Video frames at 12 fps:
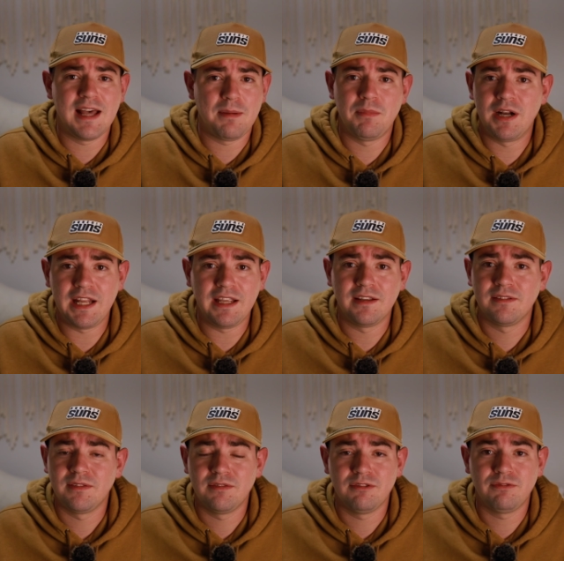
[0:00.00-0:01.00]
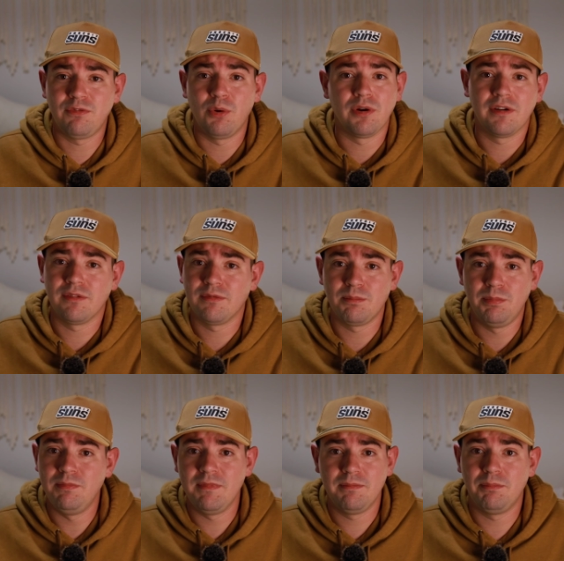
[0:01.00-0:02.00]
that money for
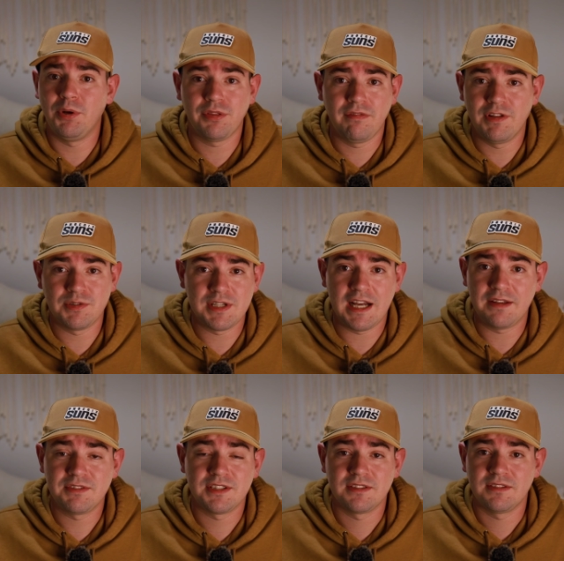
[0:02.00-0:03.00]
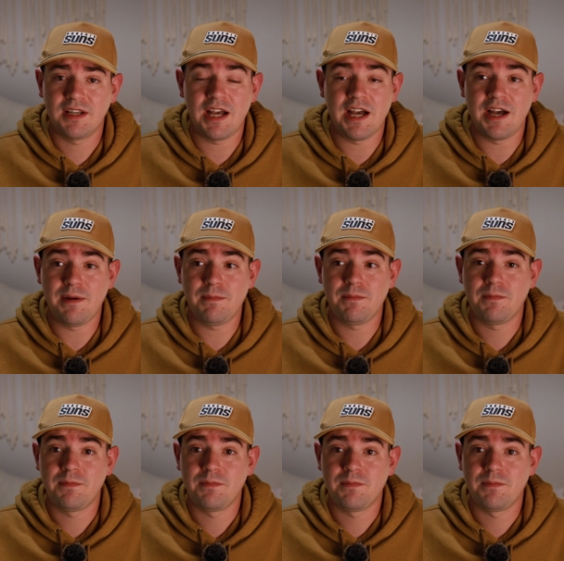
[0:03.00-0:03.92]
both of those knives. Um,